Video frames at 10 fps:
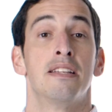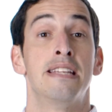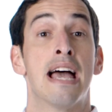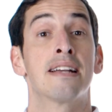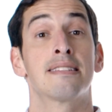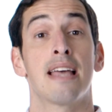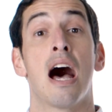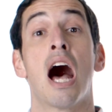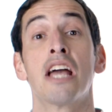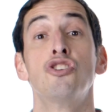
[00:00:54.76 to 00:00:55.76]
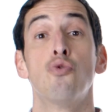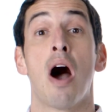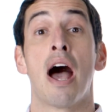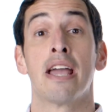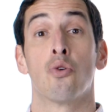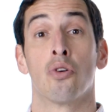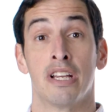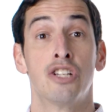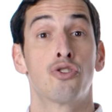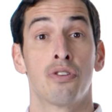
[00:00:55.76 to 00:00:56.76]
Next, IUI, or
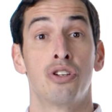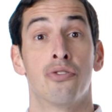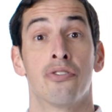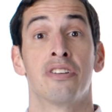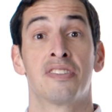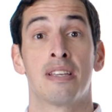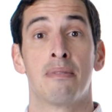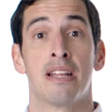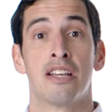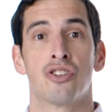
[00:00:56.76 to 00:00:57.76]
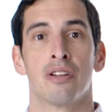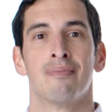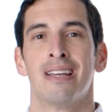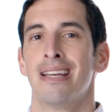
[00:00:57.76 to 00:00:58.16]
intrauterine insemination,